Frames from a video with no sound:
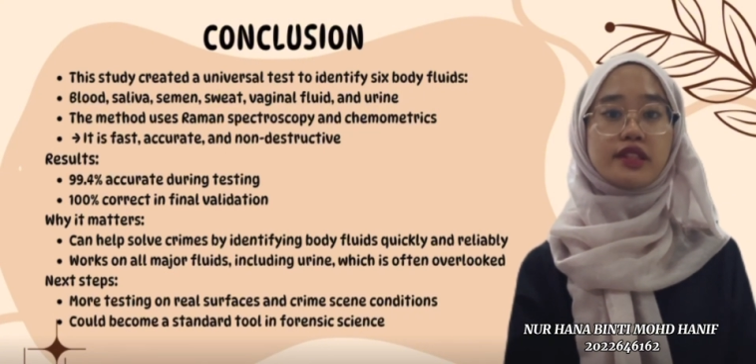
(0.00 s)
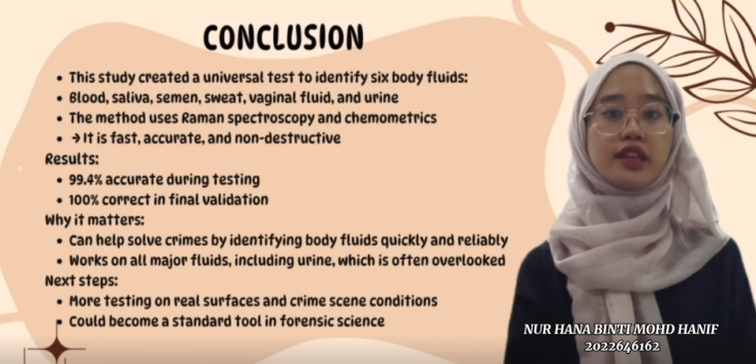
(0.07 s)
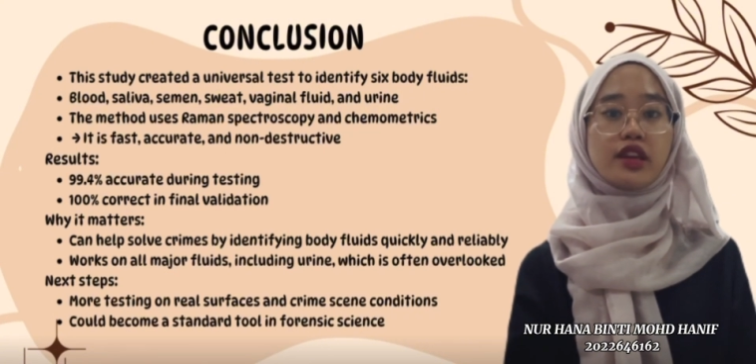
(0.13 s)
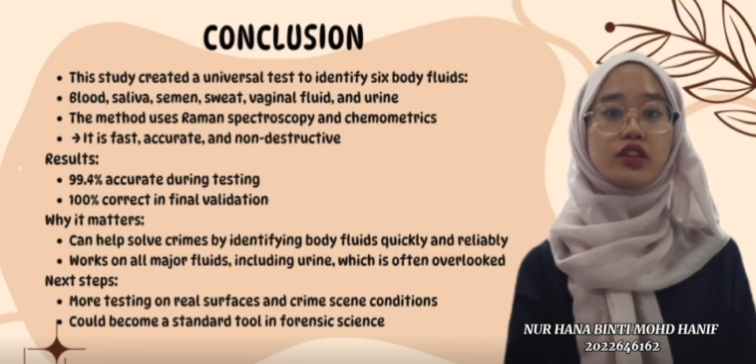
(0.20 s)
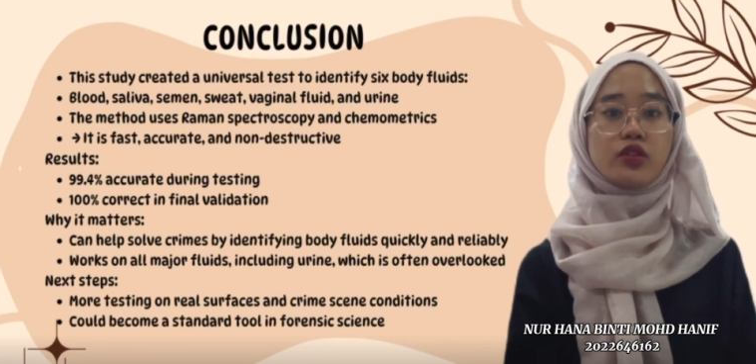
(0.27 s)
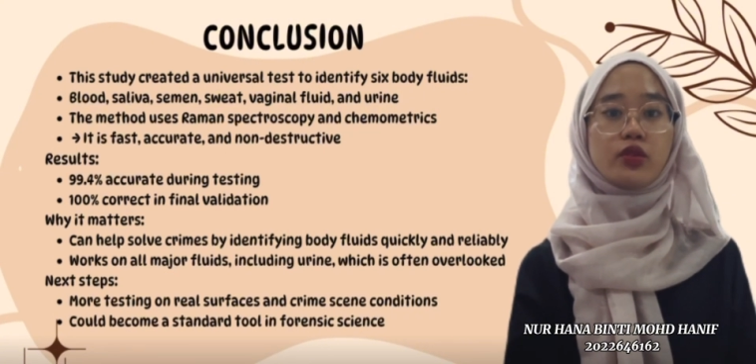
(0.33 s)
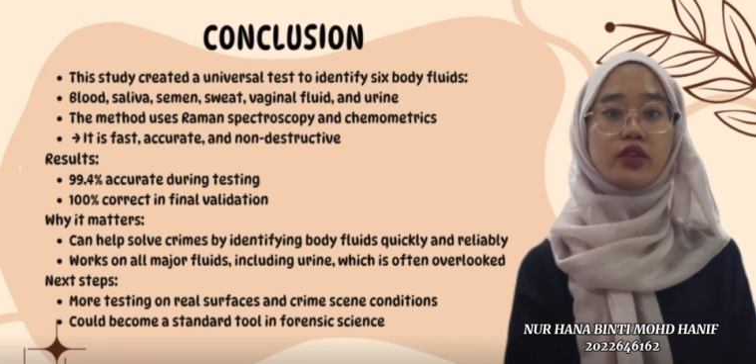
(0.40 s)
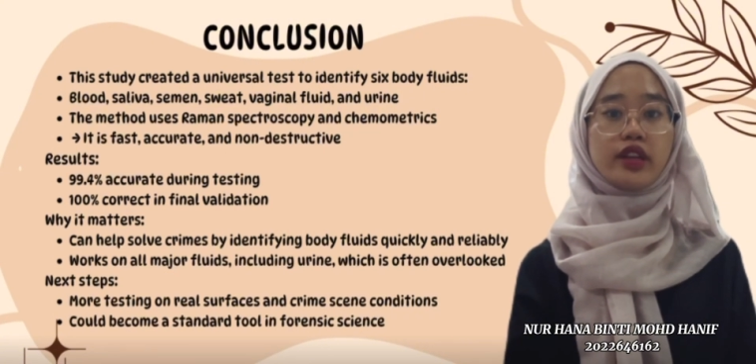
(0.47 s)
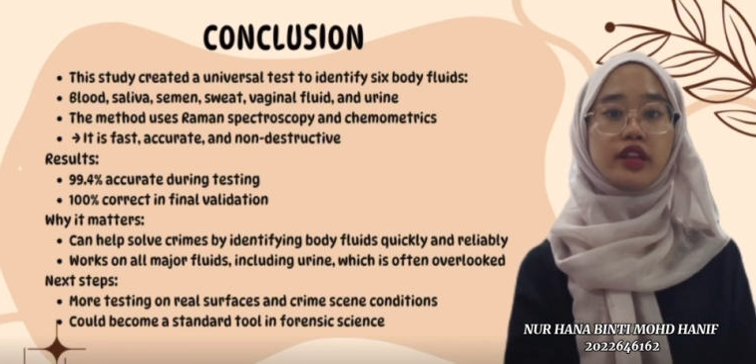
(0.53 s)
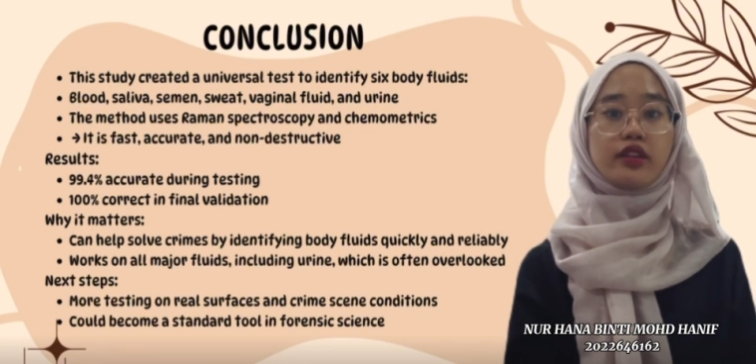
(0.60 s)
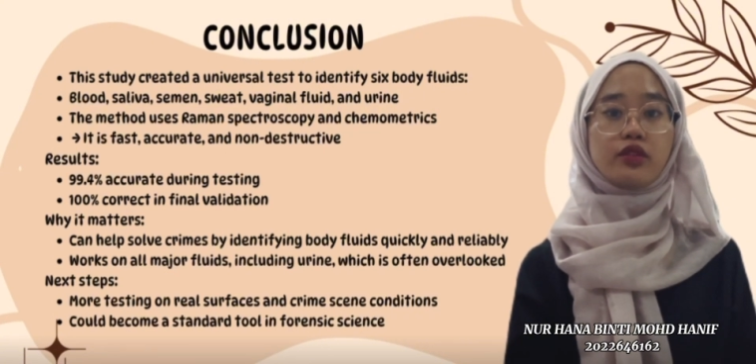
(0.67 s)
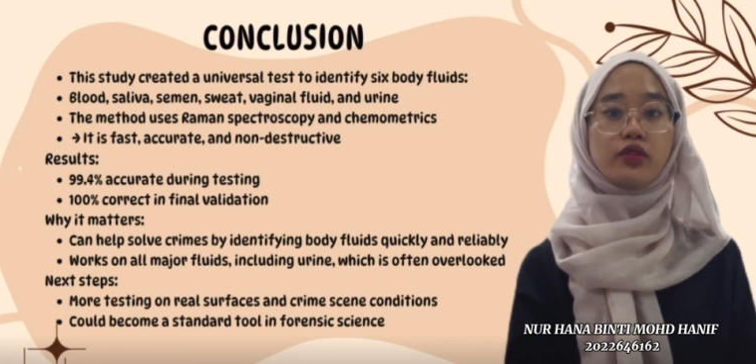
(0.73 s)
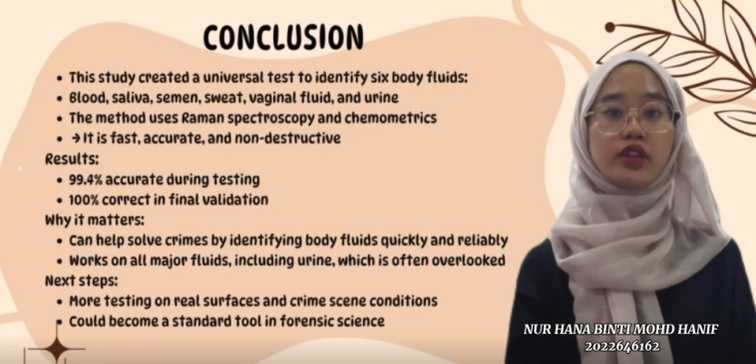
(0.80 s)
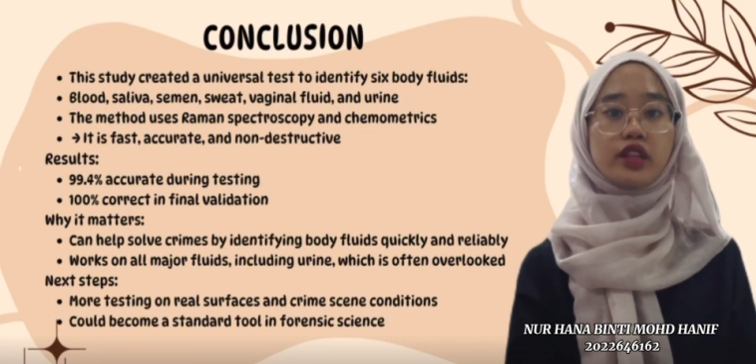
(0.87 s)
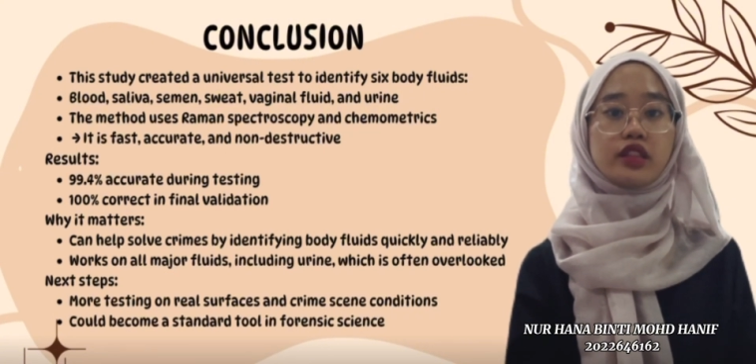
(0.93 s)
accurate
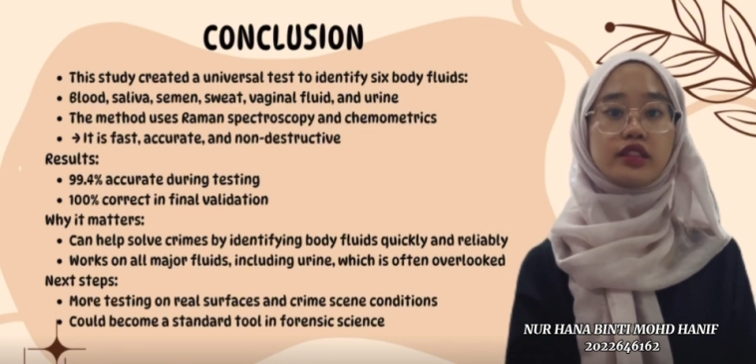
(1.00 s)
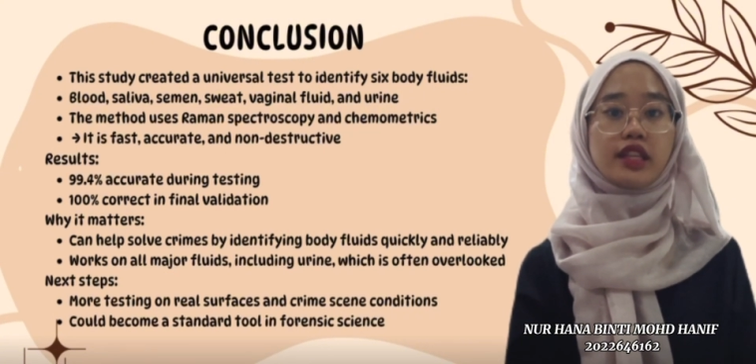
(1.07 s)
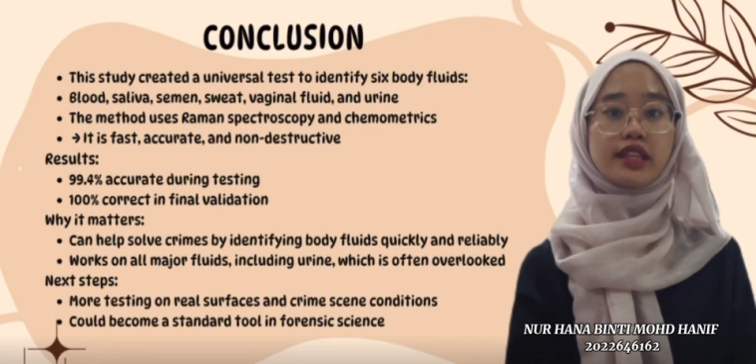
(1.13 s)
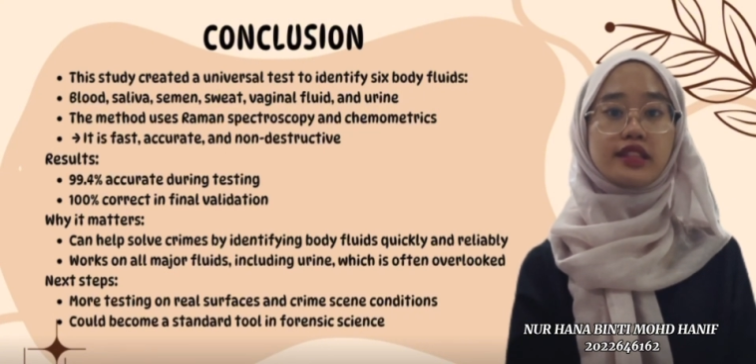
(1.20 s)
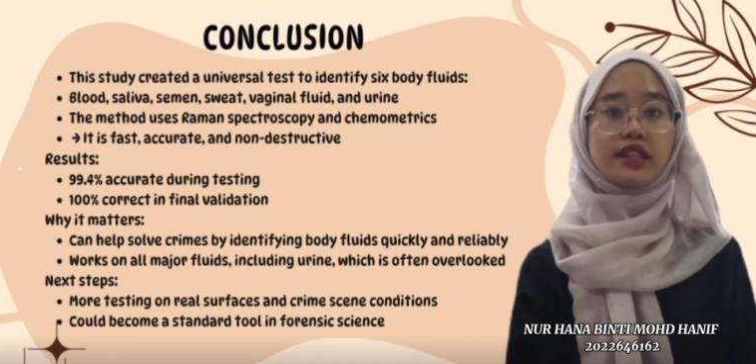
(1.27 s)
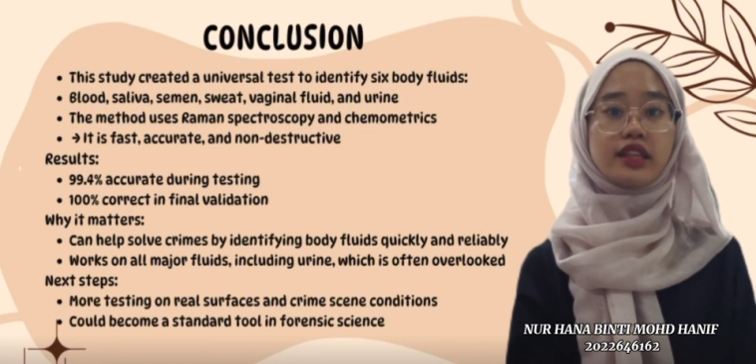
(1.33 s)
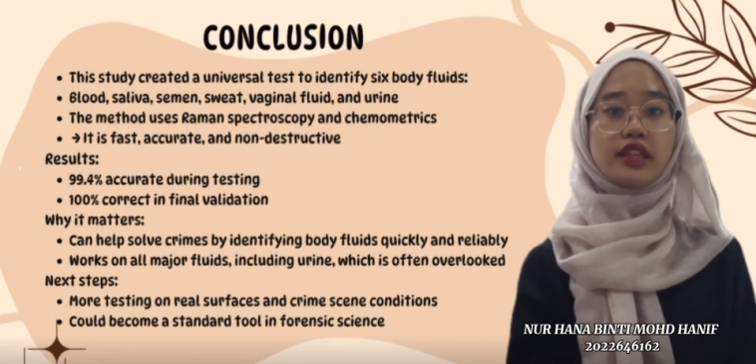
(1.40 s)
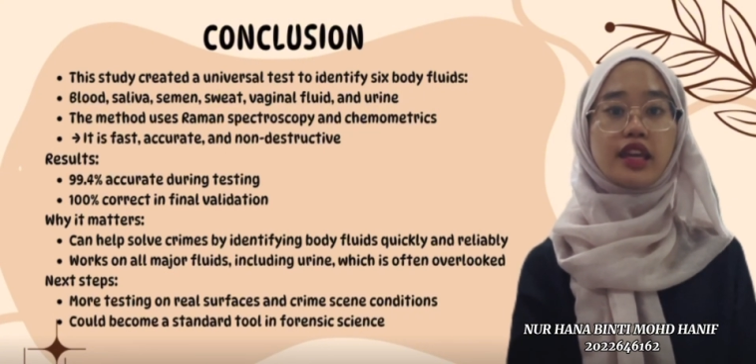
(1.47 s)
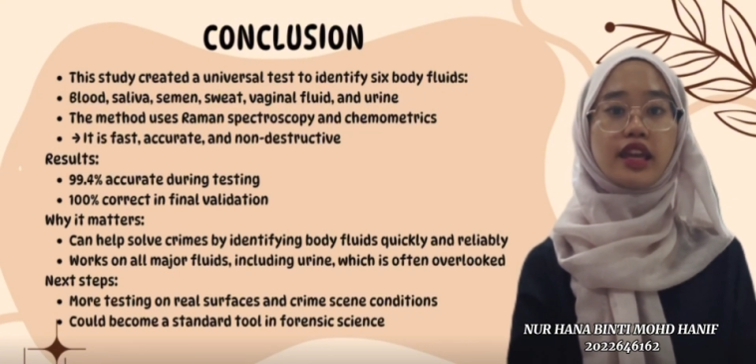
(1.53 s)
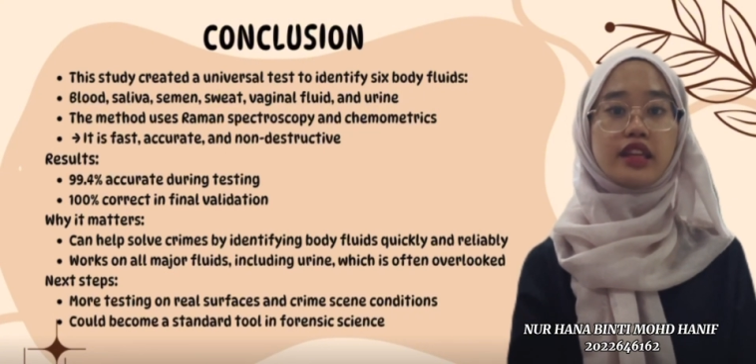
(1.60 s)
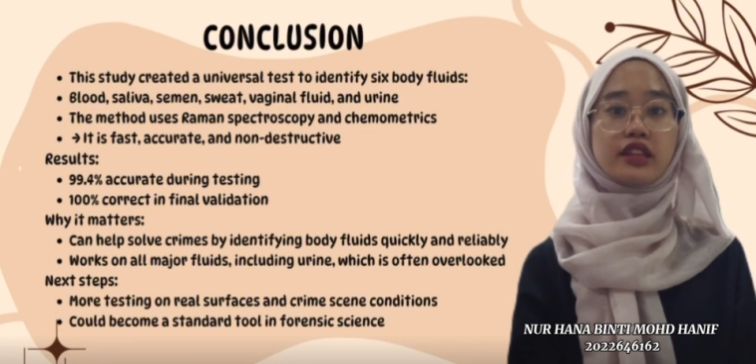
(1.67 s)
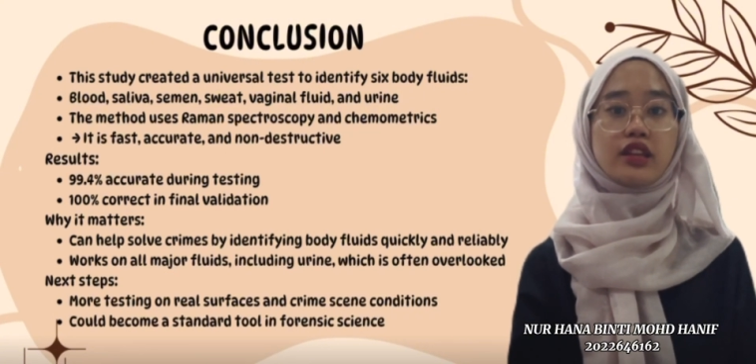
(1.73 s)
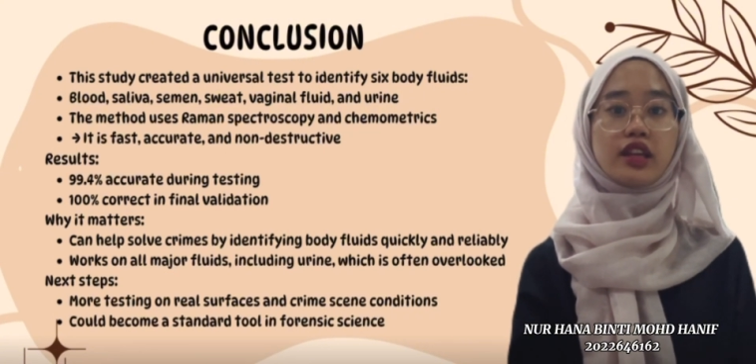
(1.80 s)
during testing and